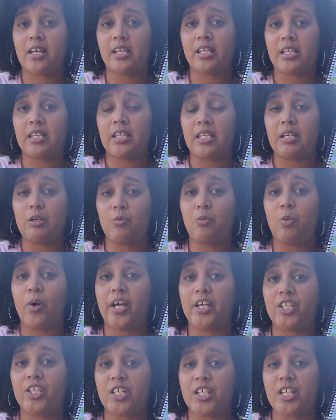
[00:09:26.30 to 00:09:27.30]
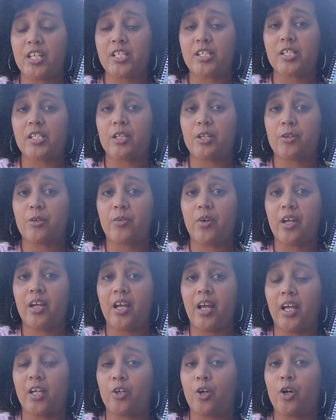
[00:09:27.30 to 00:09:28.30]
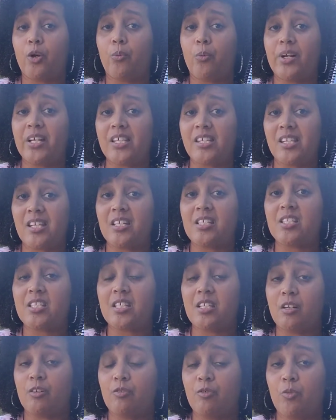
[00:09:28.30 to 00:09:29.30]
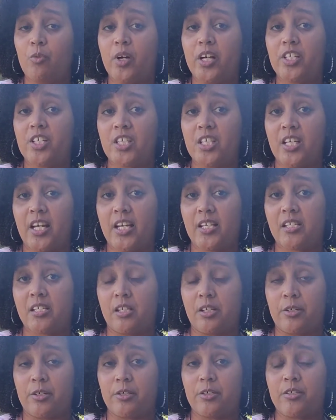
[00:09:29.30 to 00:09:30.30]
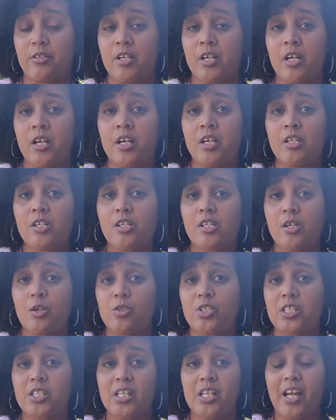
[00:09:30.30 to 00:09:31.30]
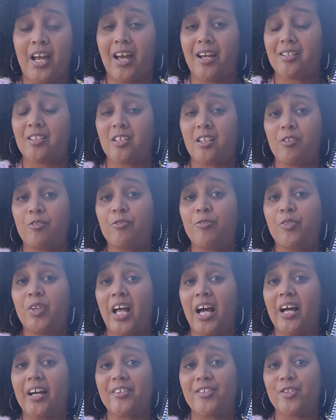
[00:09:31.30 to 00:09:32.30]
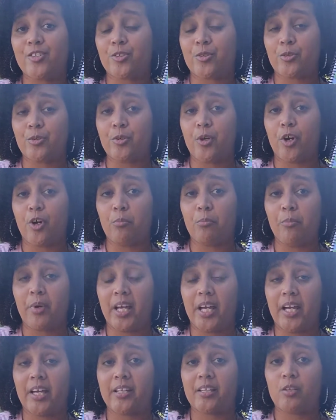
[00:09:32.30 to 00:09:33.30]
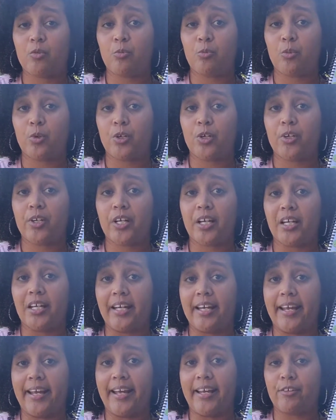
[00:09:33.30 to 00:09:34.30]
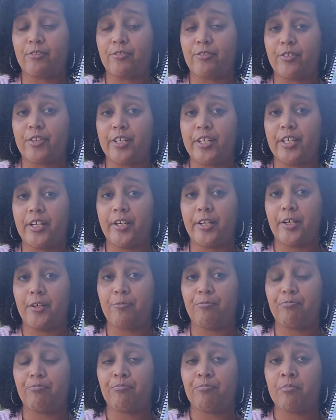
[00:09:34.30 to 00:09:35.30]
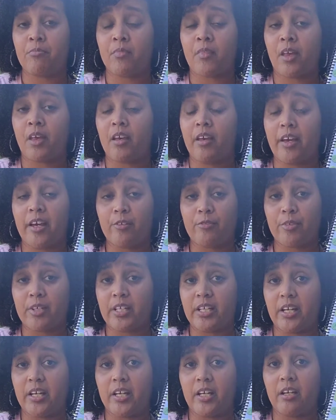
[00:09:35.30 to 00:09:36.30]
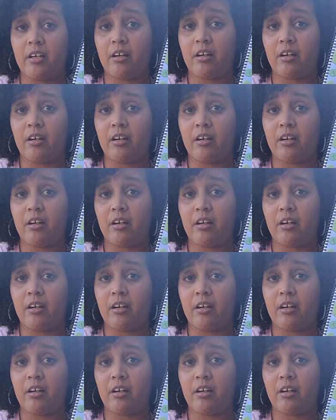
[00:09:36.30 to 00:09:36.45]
the way she is learning and her retention of what she has learned. So she actually flies through her math work every day,